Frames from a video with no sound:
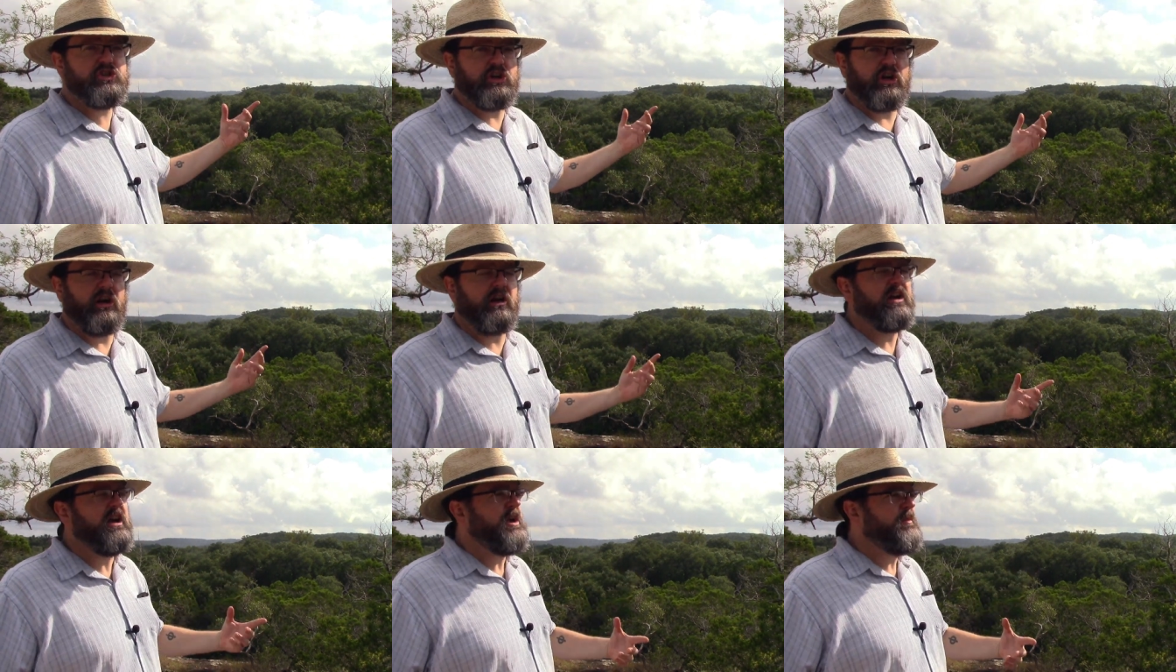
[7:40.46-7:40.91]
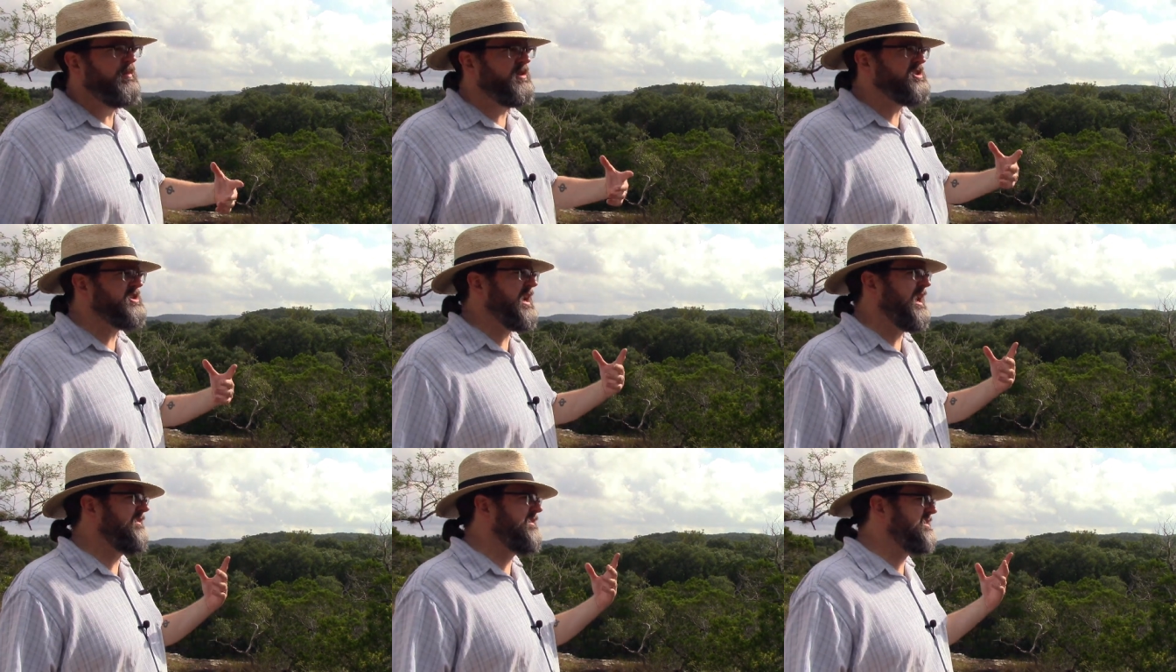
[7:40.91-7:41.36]
sure,
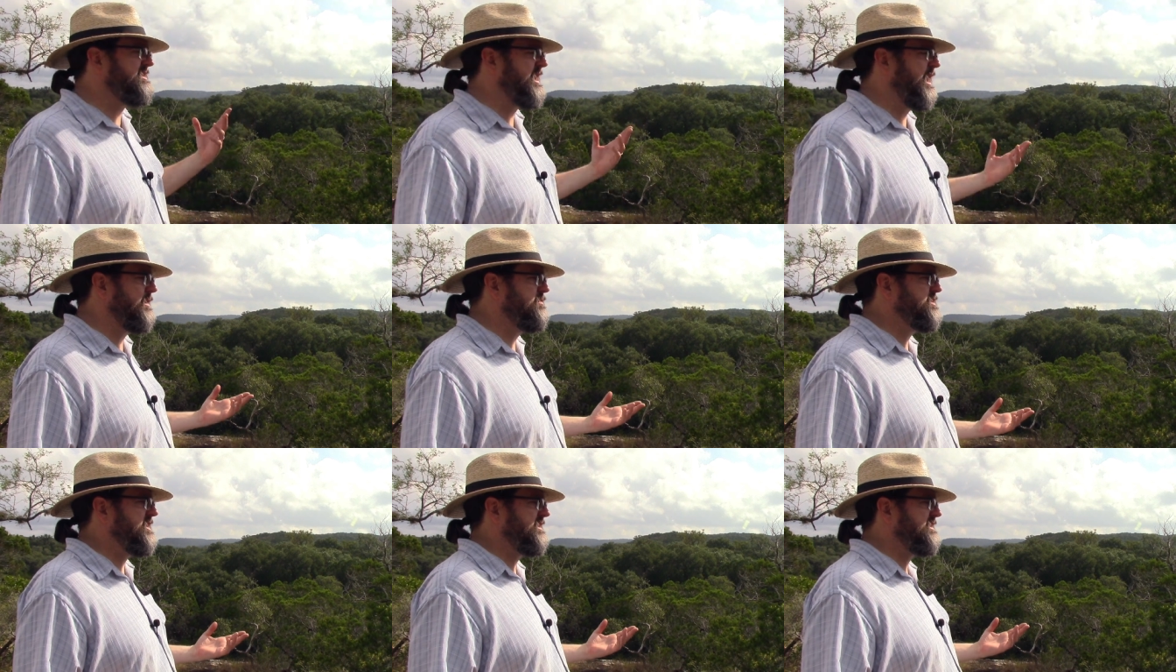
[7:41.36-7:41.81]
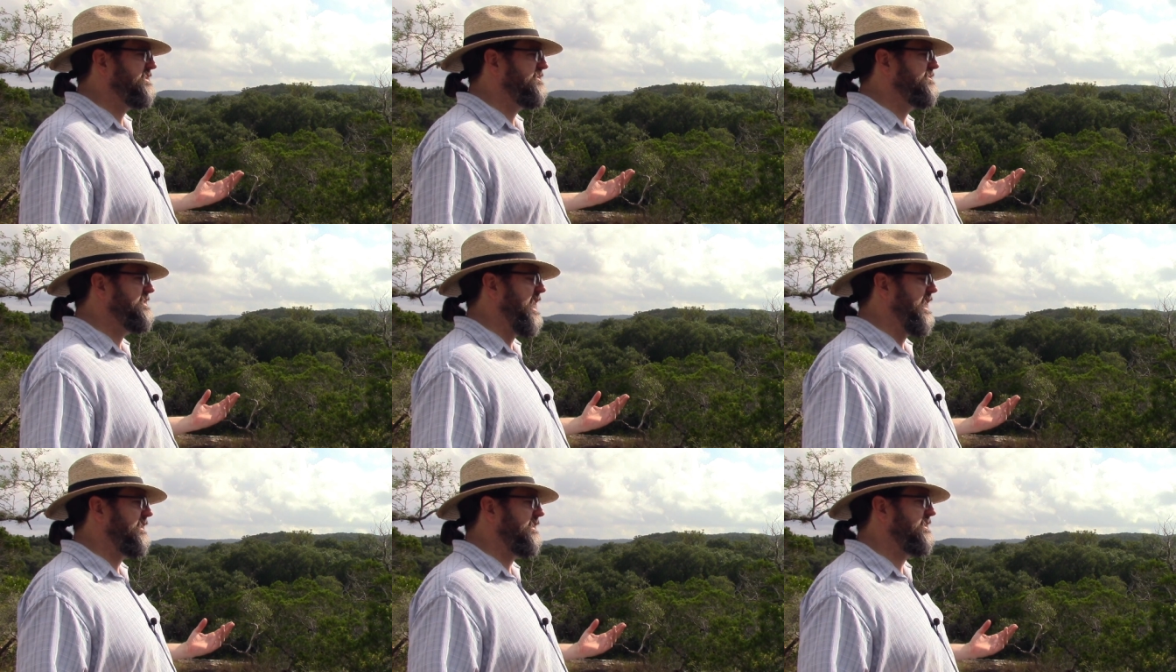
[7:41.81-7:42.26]
but you have this objective
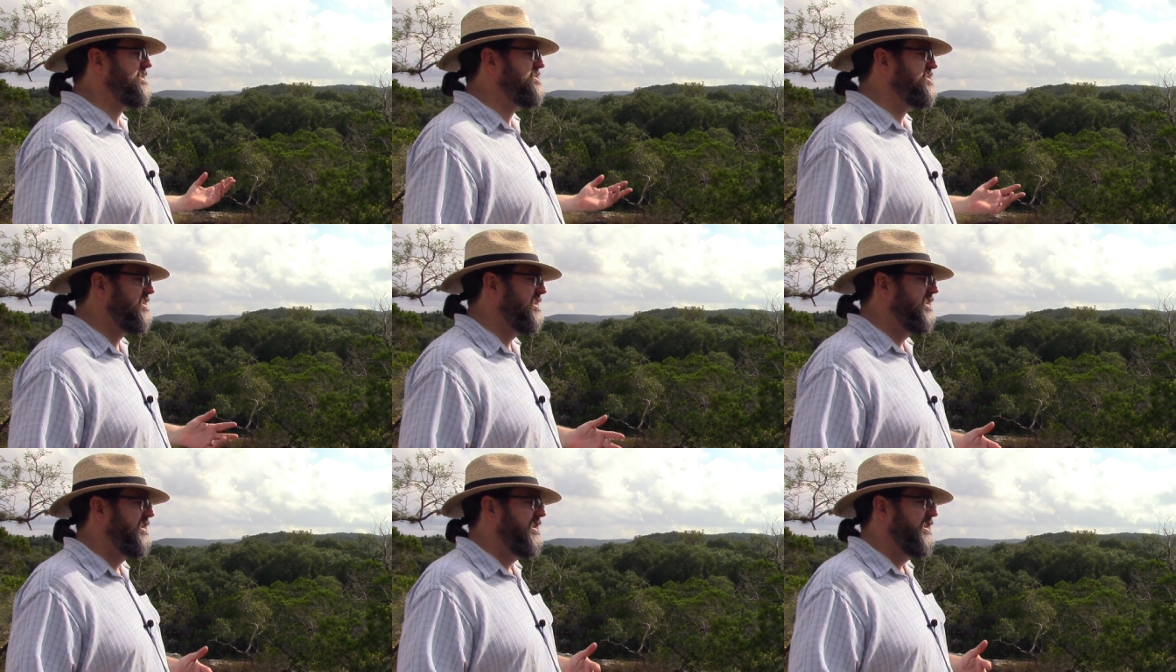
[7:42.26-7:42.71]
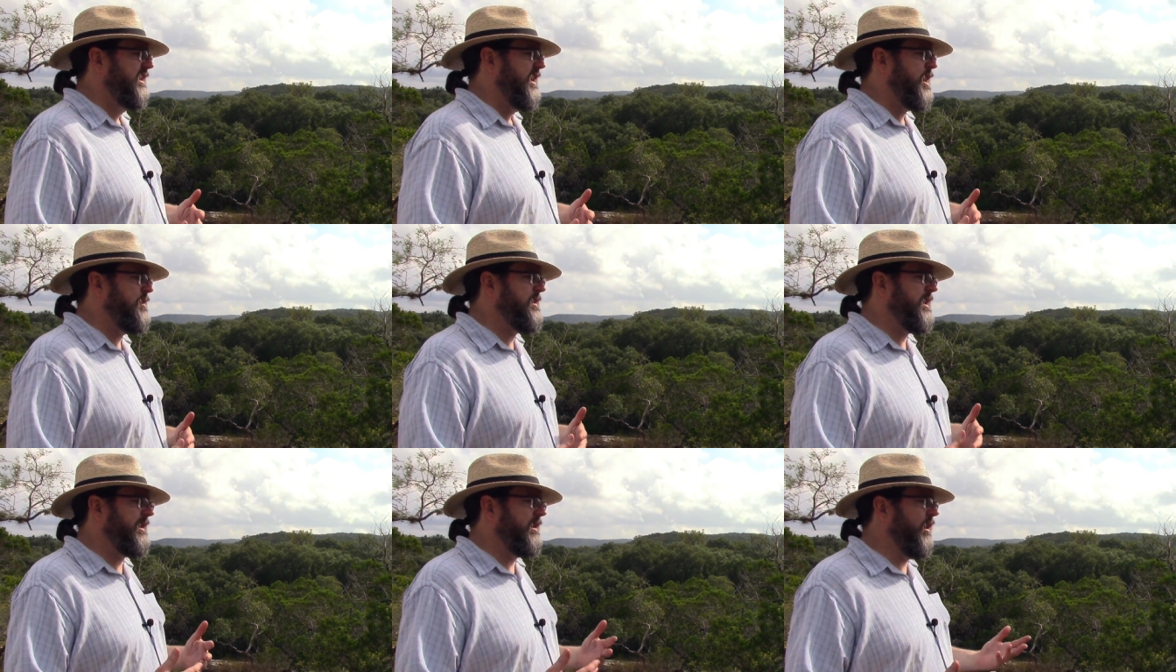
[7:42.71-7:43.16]
knowledge
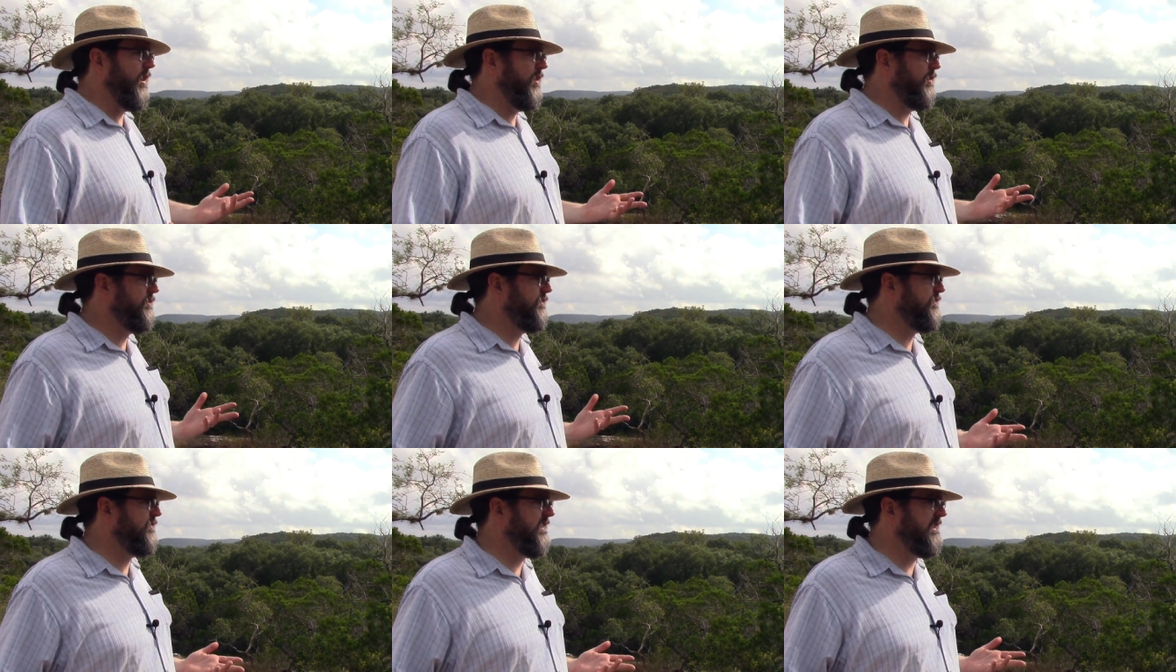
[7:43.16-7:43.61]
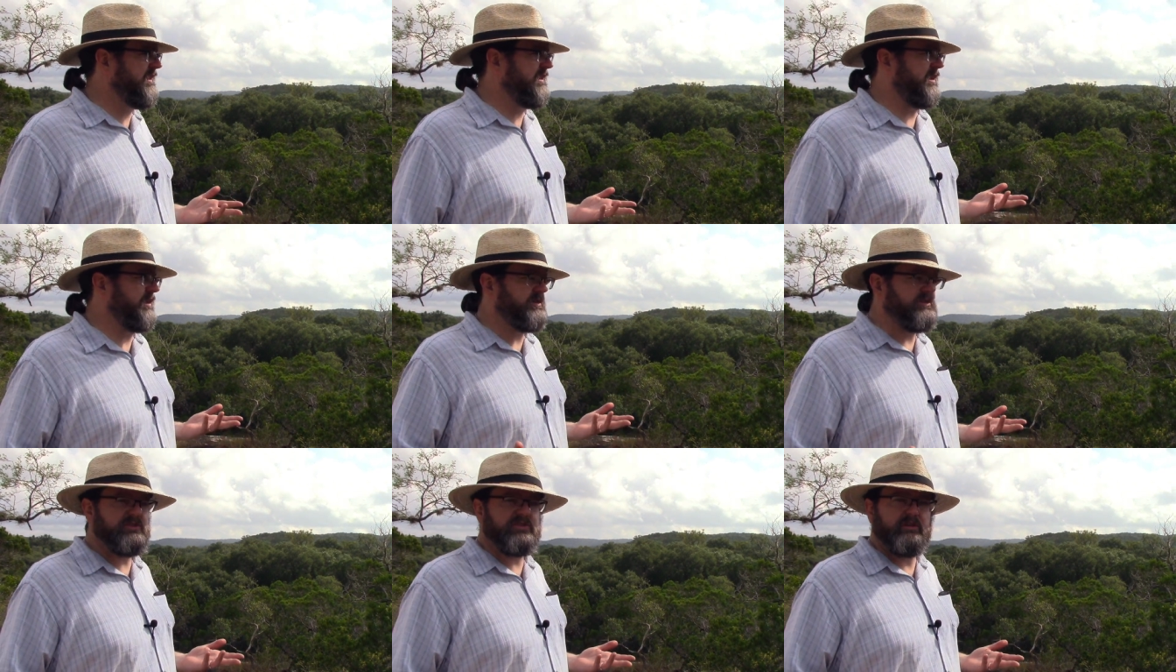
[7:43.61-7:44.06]
about all
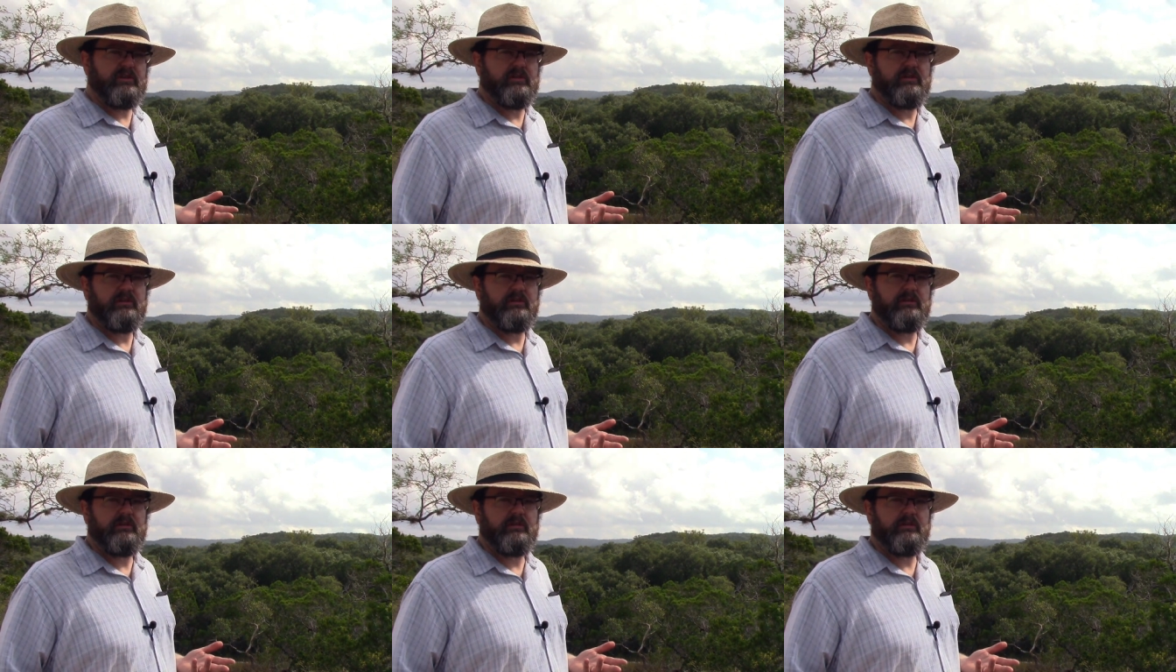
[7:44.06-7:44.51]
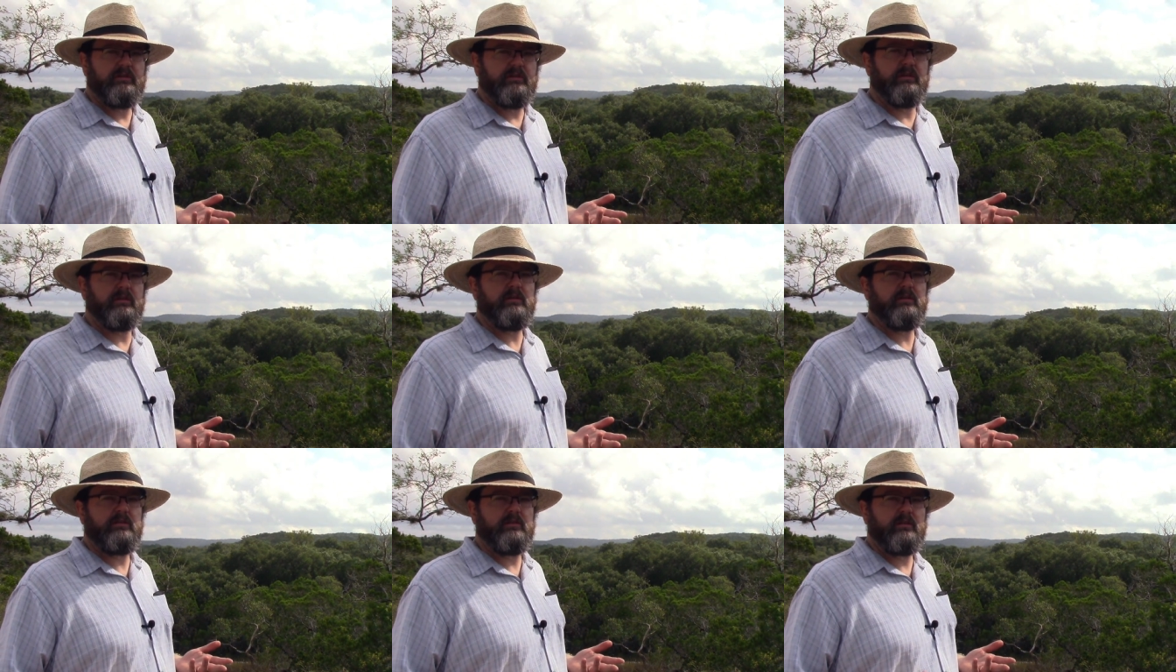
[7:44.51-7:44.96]
figures.
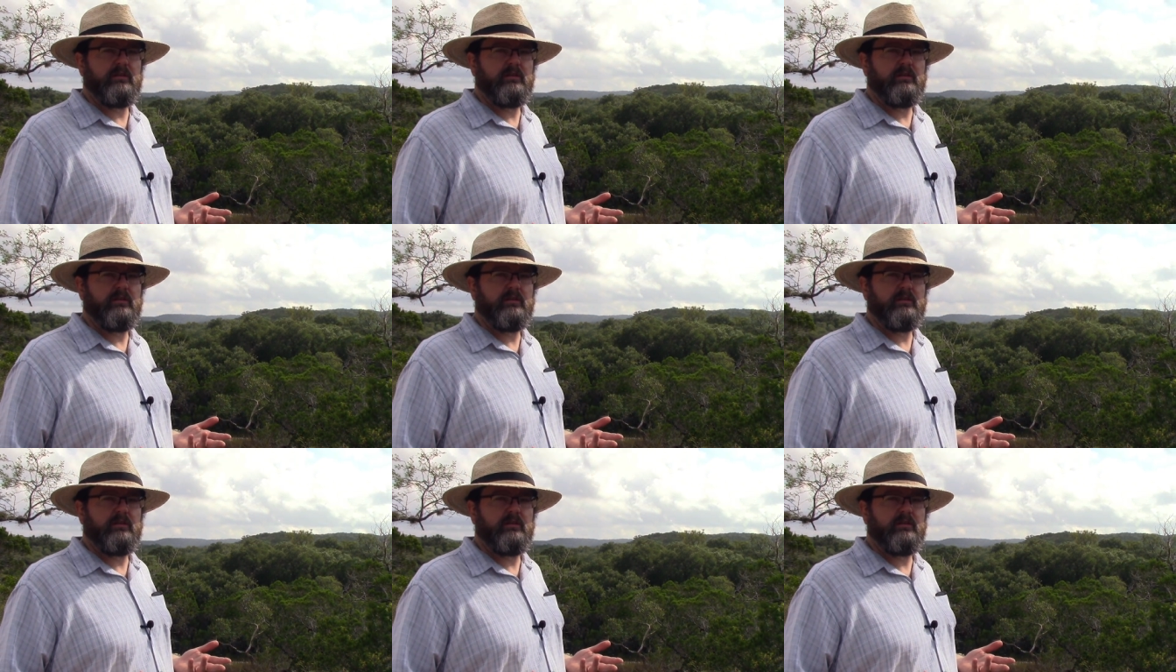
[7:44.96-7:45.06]
Yeah.